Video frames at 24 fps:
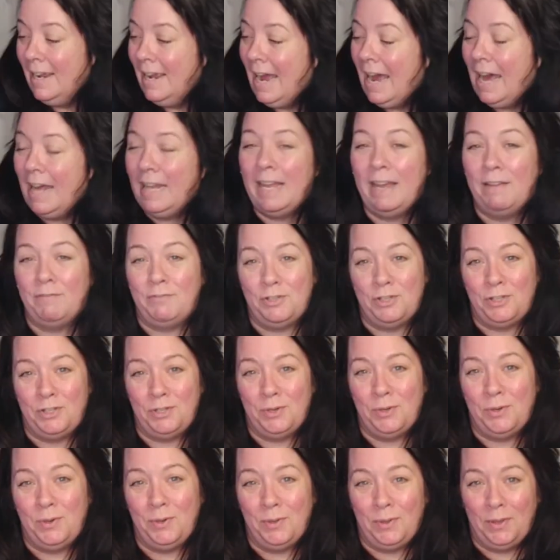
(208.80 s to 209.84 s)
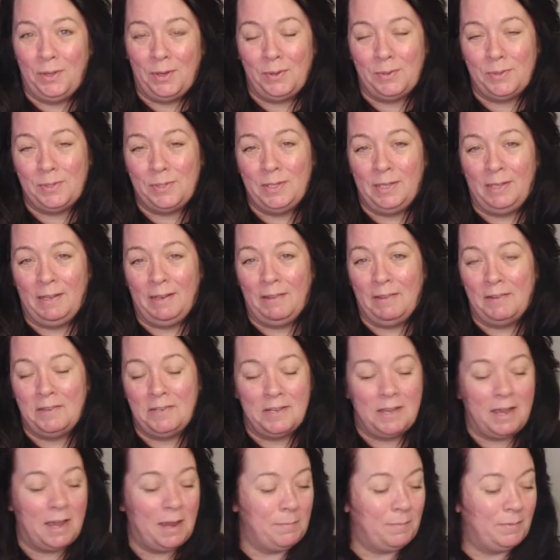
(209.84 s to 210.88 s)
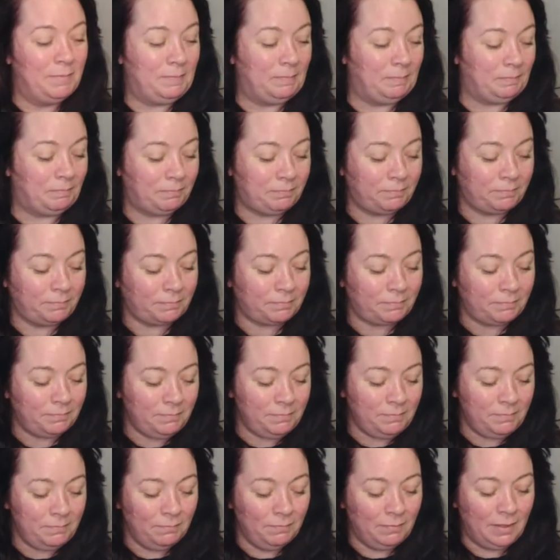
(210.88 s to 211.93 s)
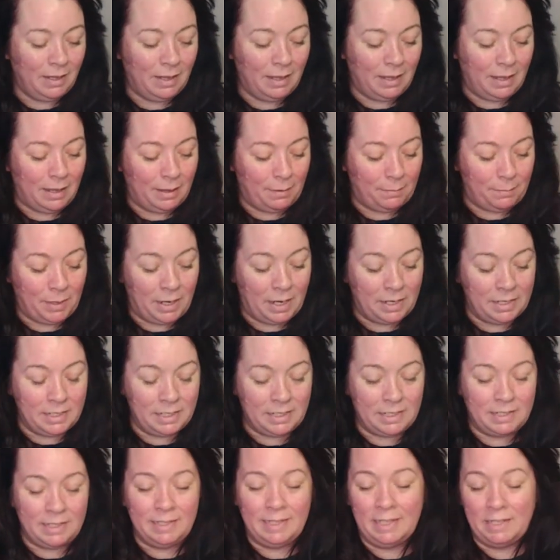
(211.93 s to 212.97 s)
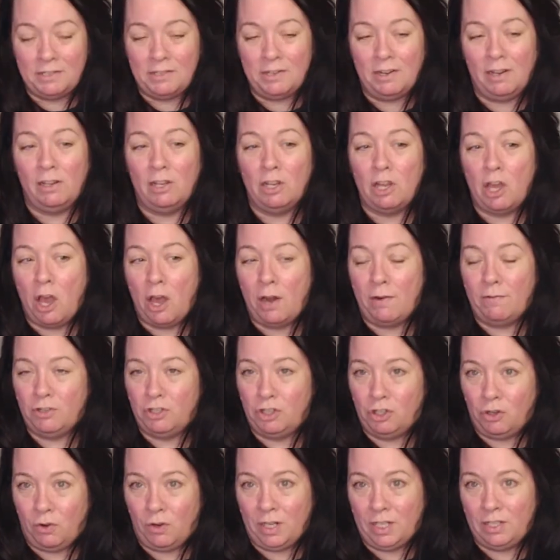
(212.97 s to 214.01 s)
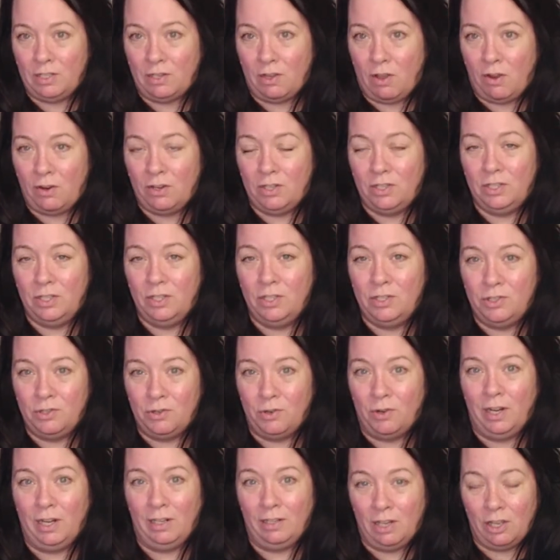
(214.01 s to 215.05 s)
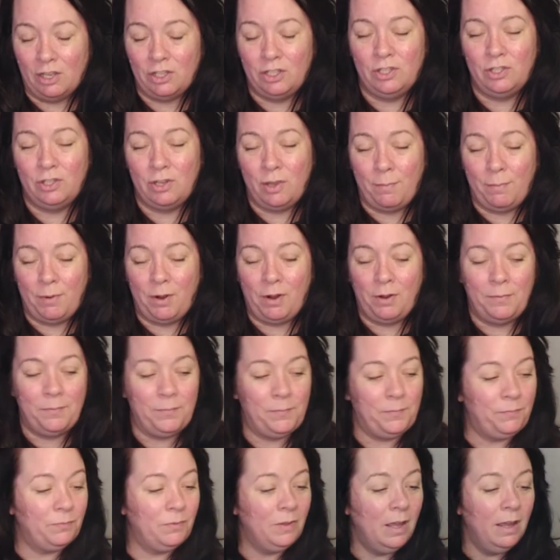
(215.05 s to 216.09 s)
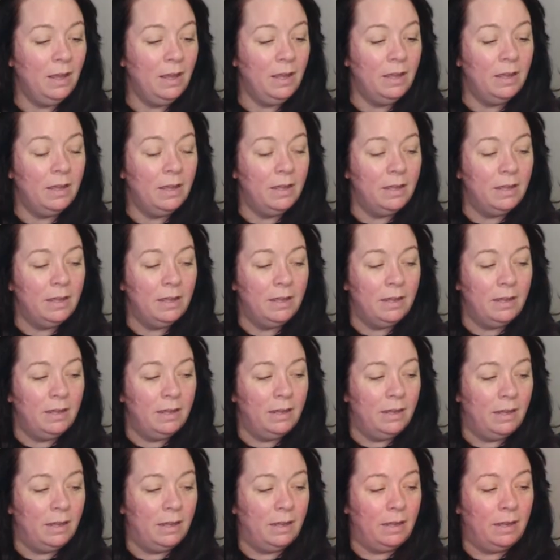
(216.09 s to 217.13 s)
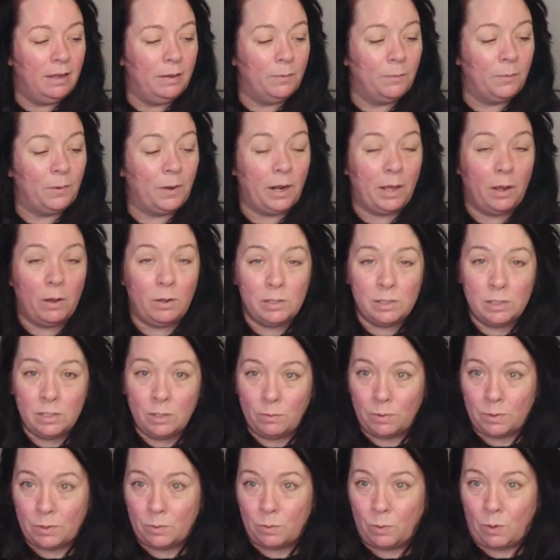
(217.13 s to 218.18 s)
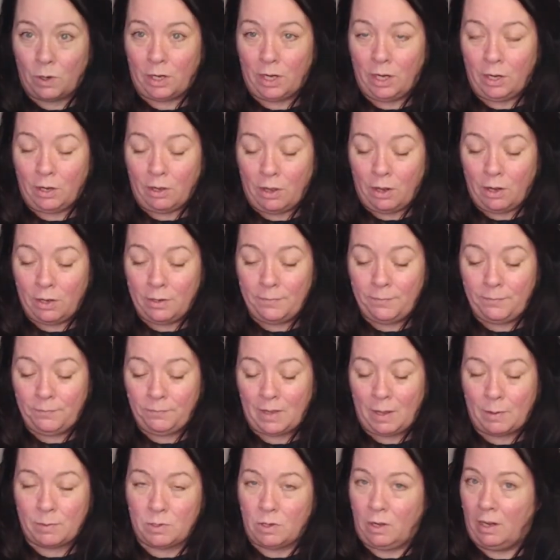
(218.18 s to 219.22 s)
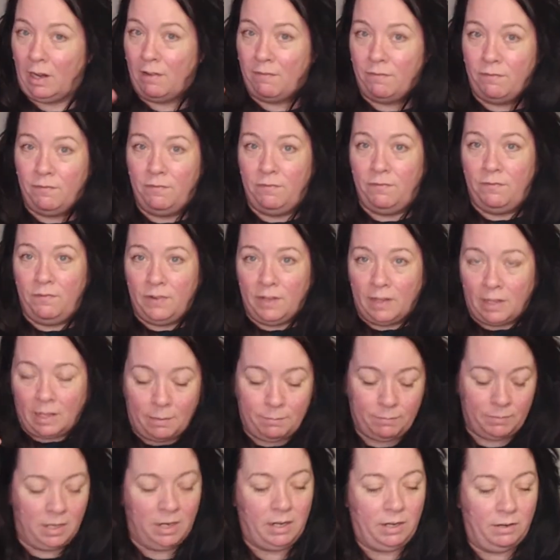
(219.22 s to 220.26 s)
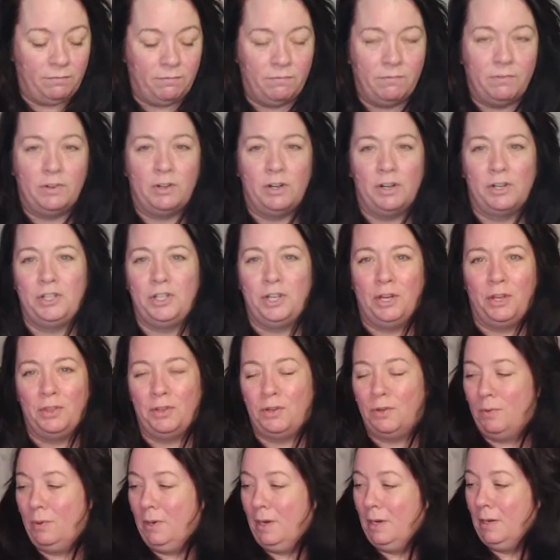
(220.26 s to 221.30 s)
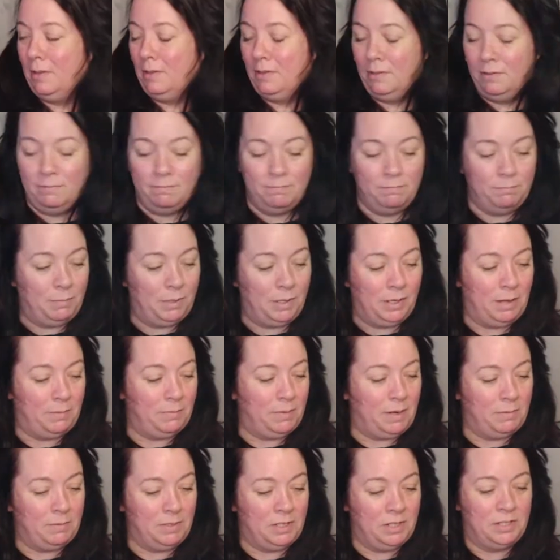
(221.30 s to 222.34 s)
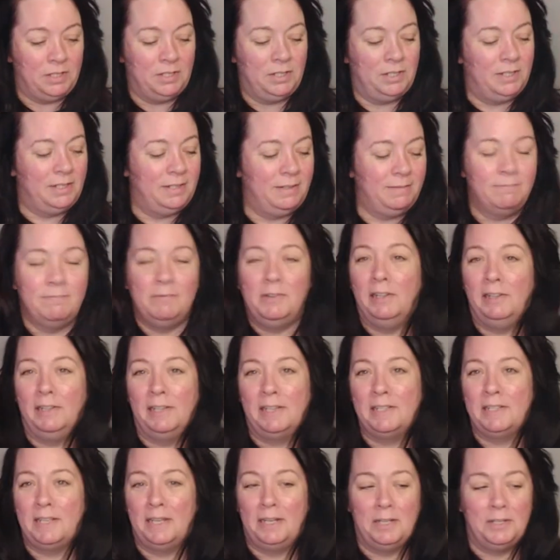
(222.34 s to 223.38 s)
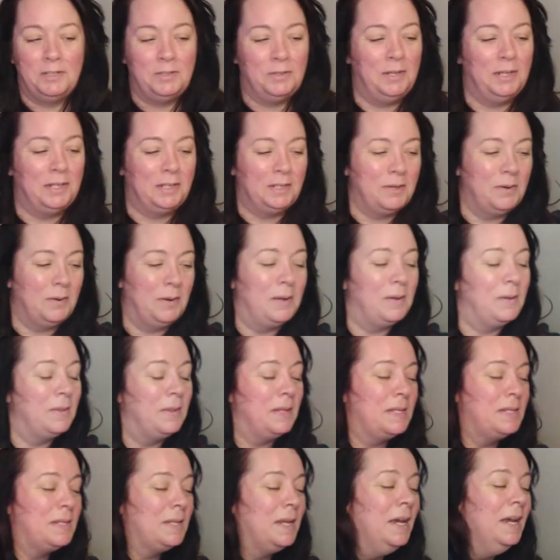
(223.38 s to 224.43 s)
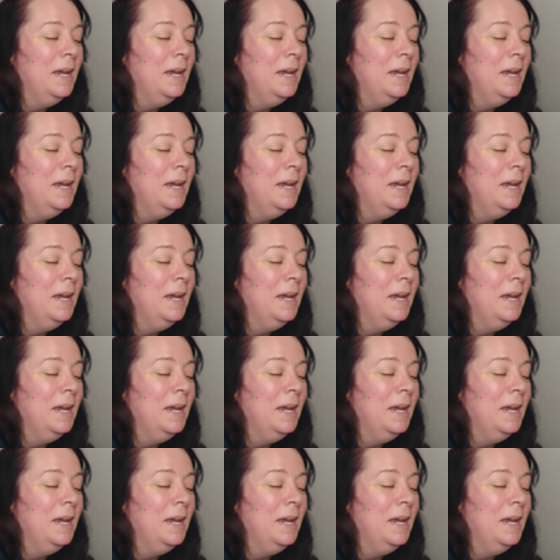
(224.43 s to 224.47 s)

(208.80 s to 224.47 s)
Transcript: I'll have to show you those another time. But I did knit a lot of shorty socks during last summer. What I also was working on, I'm sorry, I feel like I'm kind of rushing through it, but I'm just really excited to get going on this.